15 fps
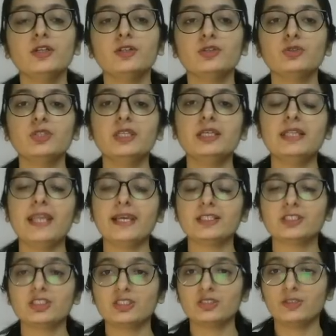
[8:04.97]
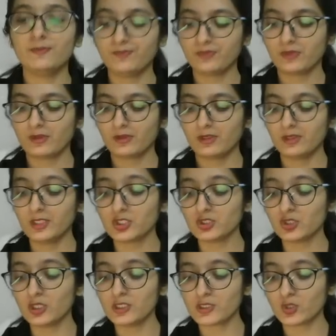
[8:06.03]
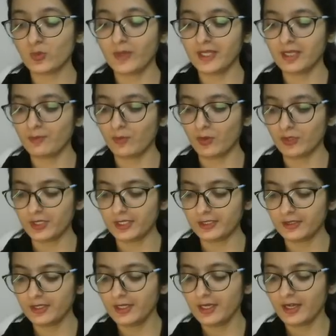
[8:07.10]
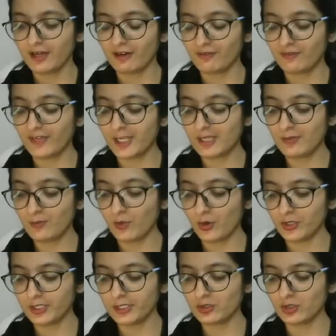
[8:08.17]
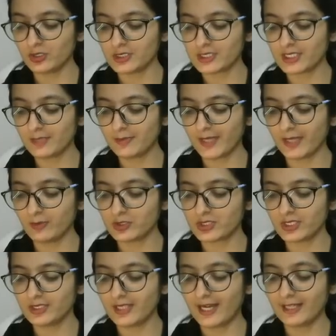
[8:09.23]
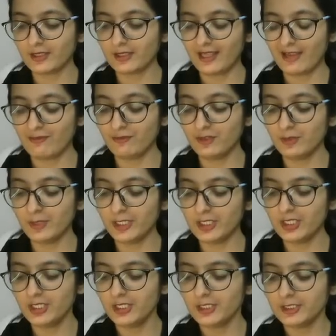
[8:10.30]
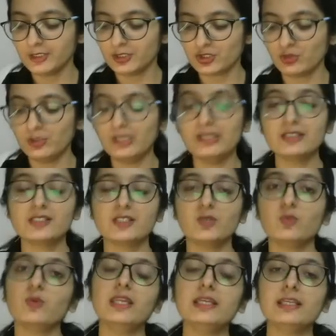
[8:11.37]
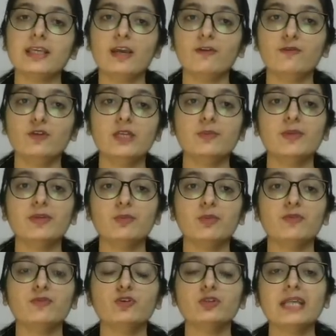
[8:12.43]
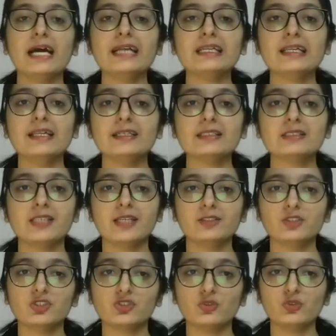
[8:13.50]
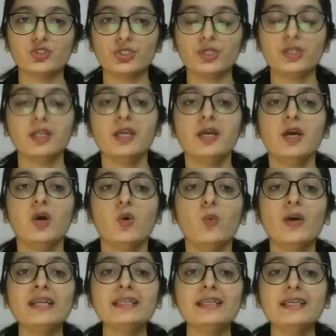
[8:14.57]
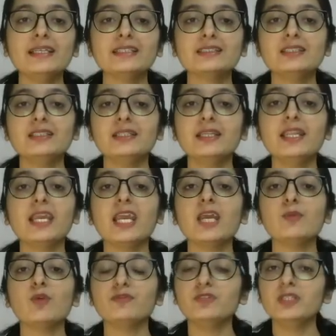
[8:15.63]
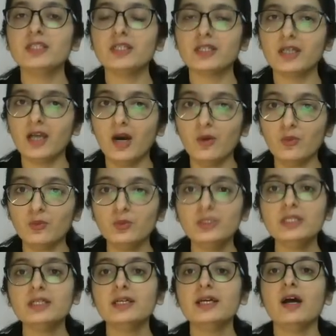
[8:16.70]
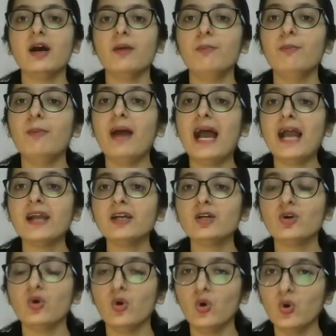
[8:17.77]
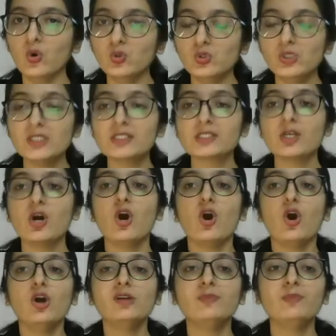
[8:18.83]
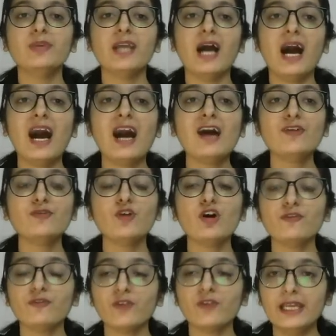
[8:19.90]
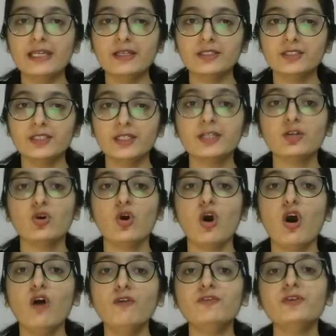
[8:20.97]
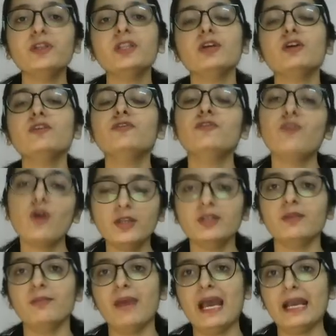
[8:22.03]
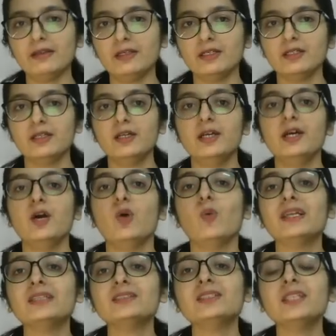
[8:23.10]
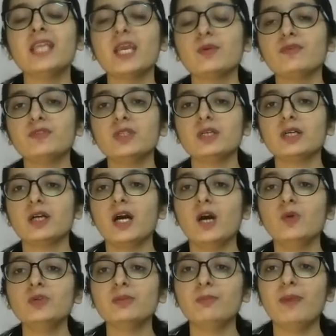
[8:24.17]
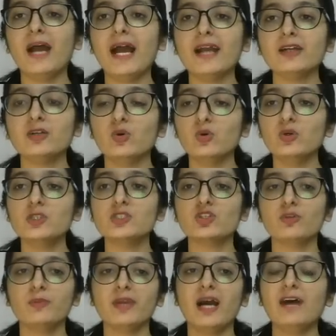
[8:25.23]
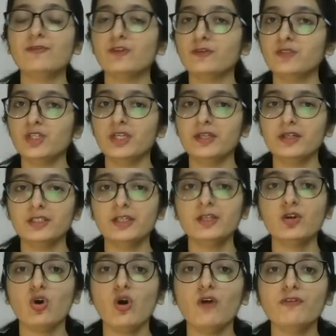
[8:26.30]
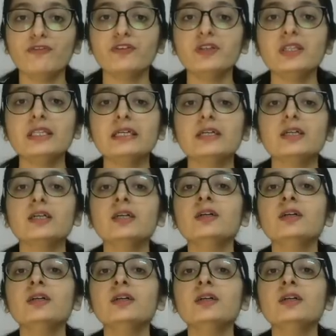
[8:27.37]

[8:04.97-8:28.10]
to the next. This is also very important. A very important concept, I would say, that everybody should listen very carefully. But before that, let us take this question. What is the name of the account a bank holds on behalf of another, often a foreign bank? What is the name of the account a bank holds on behalf of the another, often a